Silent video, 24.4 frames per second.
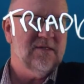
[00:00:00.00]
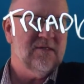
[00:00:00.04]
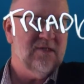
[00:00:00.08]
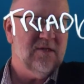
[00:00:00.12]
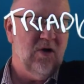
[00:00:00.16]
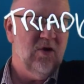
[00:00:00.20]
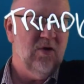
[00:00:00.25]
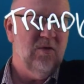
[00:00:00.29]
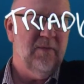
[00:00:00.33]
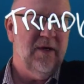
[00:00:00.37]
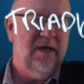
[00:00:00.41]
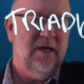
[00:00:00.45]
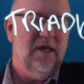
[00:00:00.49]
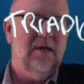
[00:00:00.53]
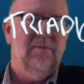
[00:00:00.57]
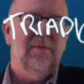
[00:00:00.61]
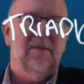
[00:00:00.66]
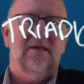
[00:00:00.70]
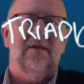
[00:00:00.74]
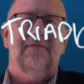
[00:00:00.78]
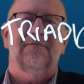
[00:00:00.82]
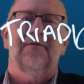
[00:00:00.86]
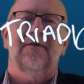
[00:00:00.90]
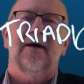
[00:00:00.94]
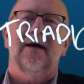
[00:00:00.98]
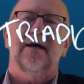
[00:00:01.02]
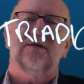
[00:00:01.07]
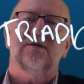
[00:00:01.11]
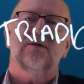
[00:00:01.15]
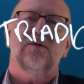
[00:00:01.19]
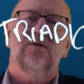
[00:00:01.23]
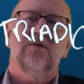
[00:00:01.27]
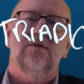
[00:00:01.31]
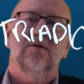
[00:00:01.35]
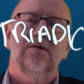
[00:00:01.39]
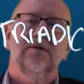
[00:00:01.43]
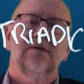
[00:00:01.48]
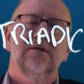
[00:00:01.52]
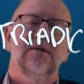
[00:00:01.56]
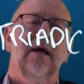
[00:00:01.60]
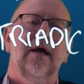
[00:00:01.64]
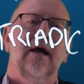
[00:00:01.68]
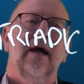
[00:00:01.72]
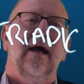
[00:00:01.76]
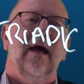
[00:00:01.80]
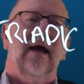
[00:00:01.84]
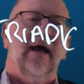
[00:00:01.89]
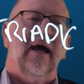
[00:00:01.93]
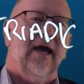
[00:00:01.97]
the slow, medium, and the fast goods,
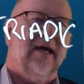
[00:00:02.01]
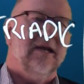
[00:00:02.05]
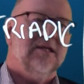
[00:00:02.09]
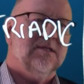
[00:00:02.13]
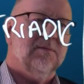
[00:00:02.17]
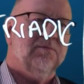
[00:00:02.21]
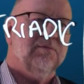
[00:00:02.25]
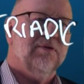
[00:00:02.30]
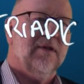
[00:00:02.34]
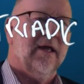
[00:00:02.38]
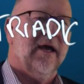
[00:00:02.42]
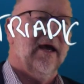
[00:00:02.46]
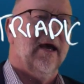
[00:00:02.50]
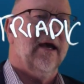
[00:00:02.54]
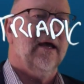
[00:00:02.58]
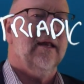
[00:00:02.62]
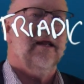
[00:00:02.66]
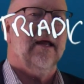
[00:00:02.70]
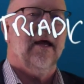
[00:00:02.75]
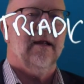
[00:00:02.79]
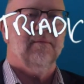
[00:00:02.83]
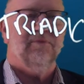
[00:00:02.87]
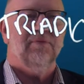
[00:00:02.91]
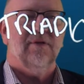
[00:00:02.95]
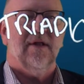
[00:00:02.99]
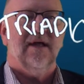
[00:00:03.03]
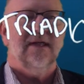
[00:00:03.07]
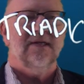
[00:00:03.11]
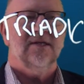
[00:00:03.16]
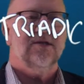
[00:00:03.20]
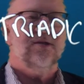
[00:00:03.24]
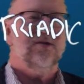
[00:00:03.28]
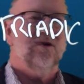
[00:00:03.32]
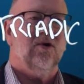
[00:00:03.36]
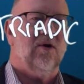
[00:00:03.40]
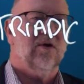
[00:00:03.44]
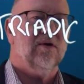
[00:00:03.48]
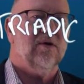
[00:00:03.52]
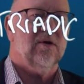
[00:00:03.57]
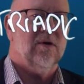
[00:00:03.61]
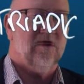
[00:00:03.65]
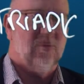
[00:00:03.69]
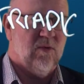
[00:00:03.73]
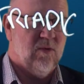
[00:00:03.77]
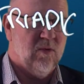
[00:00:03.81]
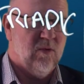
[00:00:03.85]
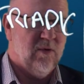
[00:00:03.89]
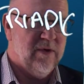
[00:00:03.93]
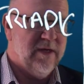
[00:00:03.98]
and to plan and place stock
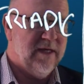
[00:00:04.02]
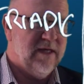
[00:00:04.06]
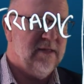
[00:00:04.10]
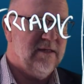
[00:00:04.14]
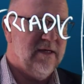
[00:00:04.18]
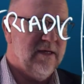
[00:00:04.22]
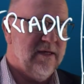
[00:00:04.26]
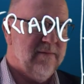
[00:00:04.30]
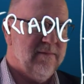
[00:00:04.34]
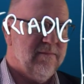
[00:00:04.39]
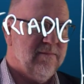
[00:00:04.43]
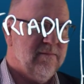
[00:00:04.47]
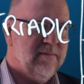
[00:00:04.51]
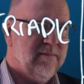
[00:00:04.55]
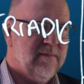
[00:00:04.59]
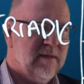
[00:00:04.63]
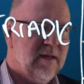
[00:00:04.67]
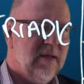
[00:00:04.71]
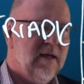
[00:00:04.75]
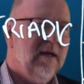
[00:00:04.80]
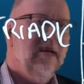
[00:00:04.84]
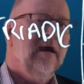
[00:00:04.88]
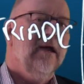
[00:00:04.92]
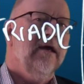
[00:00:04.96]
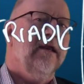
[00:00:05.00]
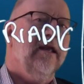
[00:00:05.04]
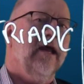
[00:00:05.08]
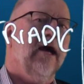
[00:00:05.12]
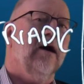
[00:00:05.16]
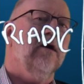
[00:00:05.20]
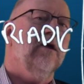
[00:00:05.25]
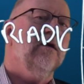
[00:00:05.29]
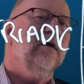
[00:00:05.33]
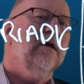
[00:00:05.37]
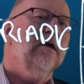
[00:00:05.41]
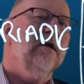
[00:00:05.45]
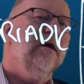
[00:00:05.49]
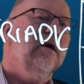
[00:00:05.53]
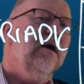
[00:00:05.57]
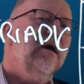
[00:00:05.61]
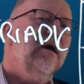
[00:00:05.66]
accordingly. Now,